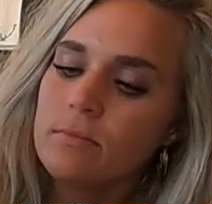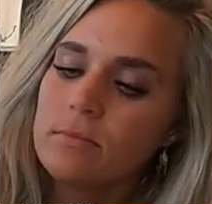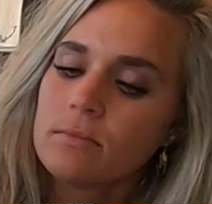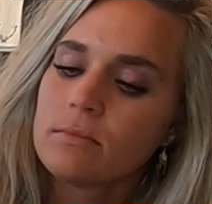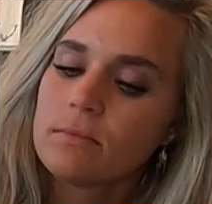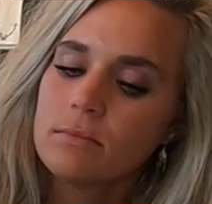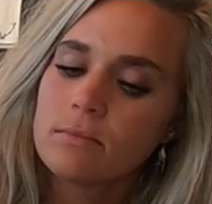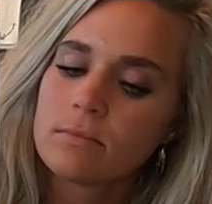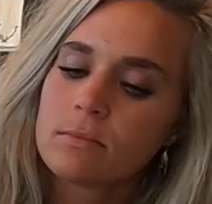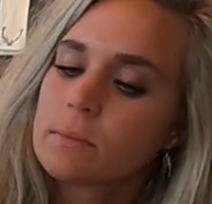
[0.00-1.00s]

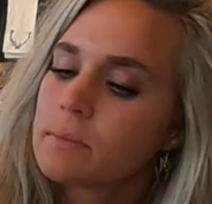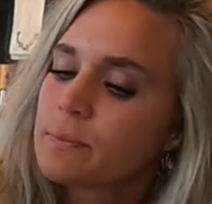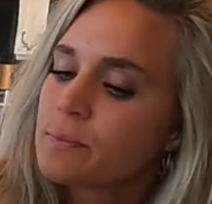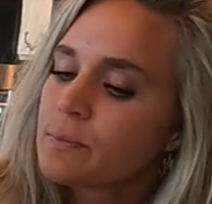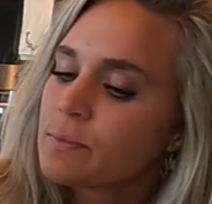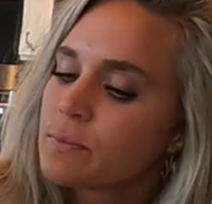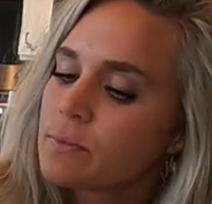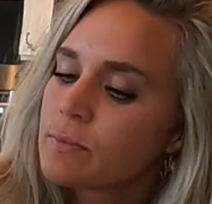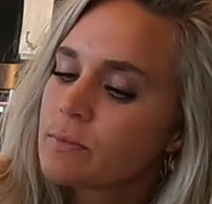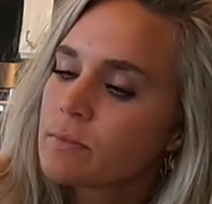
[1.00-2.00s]

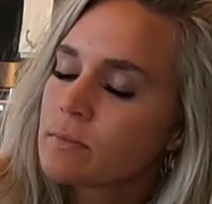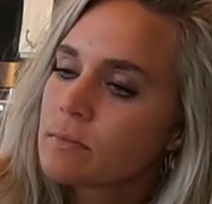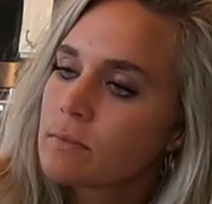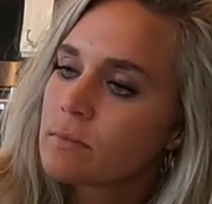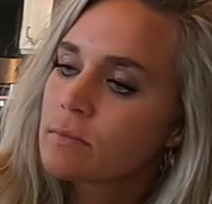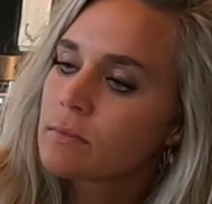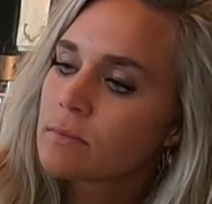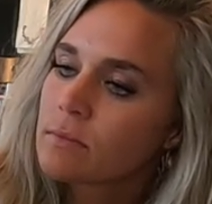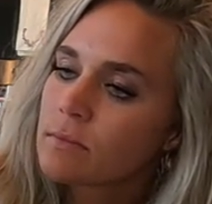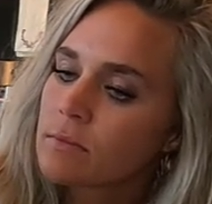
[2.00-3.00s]

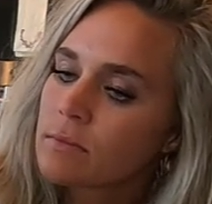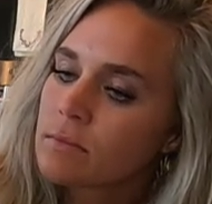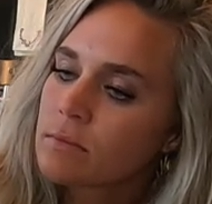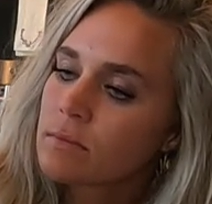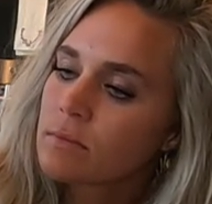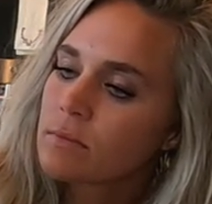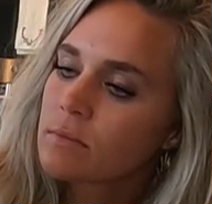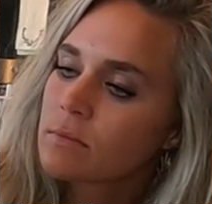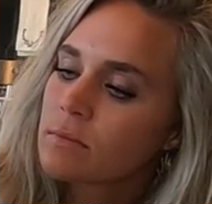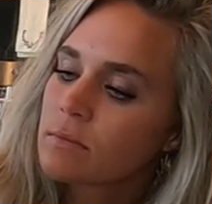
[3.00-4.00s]

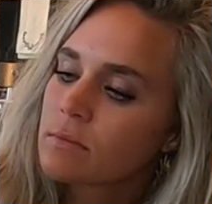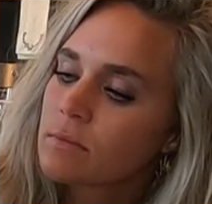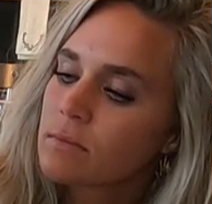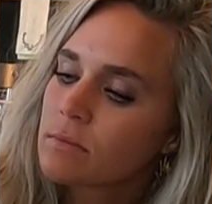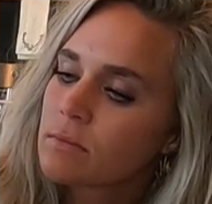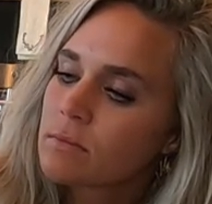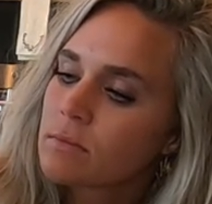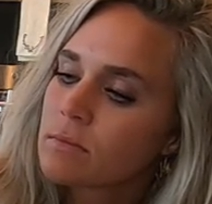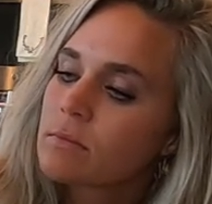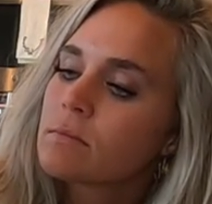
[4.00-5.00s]

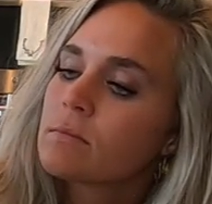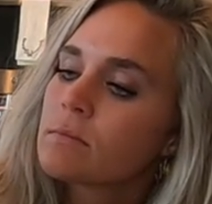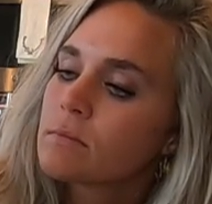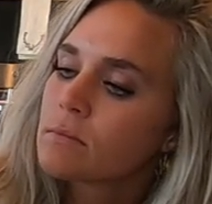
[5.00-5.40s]
The person shown says nothing.